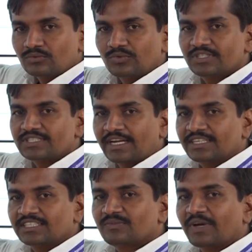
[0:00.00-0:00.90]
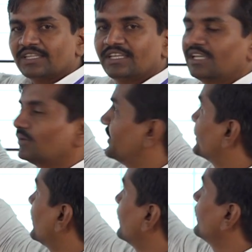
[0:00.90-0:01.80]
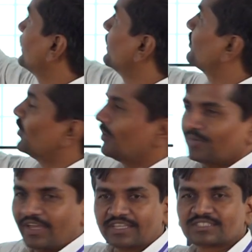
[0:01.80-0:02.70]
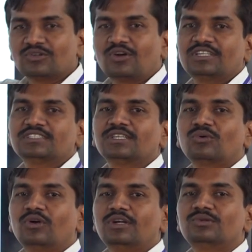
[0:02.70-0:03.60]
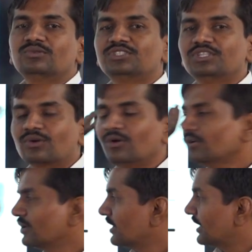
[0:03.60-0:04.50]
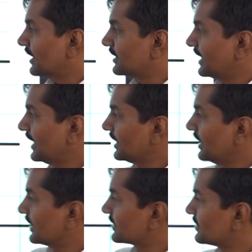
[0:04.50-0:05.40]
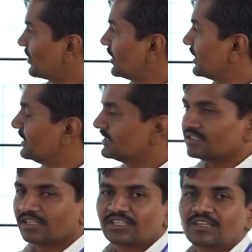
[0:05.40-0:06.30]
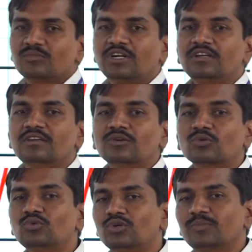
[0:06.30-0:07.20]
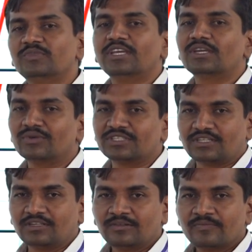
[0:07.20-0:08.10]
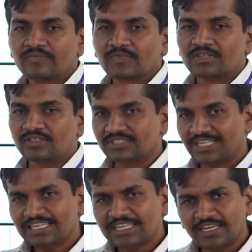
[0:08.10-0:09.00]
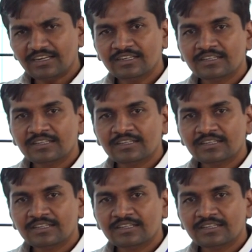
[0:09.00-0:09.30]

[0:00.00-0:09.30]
we satisfy the equation f of x naught is equal to 0, and that x naught is nothing but root of the equation. Is that clear?